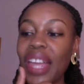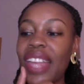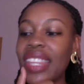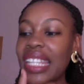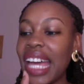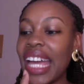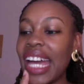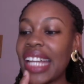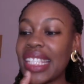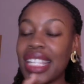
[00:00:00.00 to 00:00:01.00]
And then I
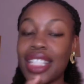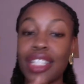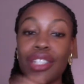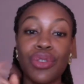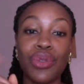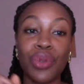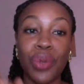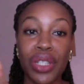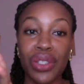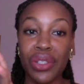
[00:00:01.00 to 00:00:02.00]
answered just 2
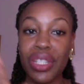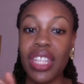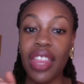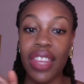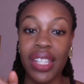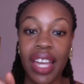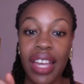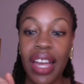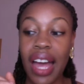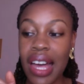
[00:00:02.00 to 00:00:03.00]
questions that
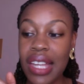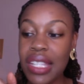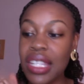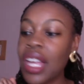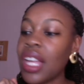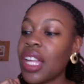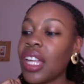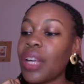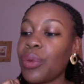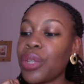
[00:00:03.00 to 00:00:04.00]
I had,
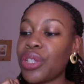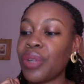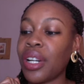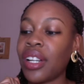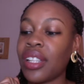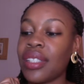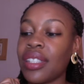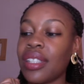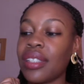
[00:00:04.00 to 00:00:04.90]
which were